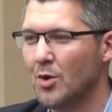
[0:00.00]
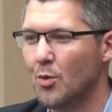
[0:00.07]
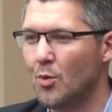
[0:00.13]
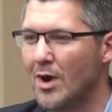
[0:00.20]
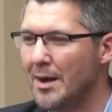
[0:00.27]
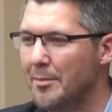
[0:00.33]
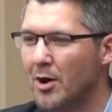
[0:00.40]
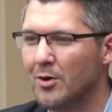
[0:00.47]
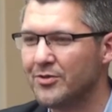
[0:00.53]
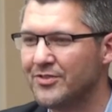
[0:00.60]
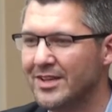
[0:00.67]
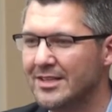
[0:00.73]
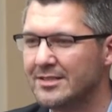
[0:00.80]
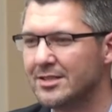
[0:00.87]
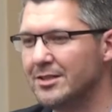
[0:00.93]
web
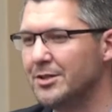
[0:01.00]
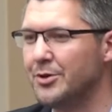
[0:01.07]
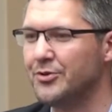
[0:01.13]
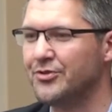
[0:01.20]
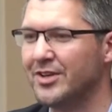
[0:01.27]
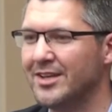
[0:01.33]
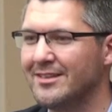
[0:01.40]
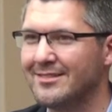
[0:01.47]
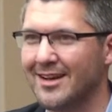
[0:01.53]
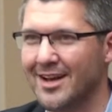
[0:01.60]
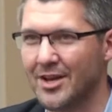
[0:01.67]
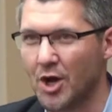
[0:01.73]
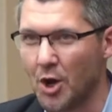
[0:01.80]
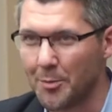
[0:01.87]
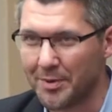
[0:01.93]
hosting solutions
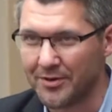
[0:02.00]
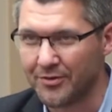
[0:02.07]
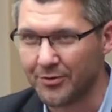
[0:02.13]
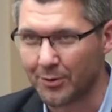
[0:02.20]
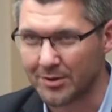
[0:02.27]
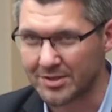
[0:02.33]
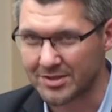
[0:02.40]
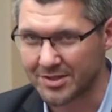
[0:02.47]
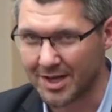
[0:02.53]
on open source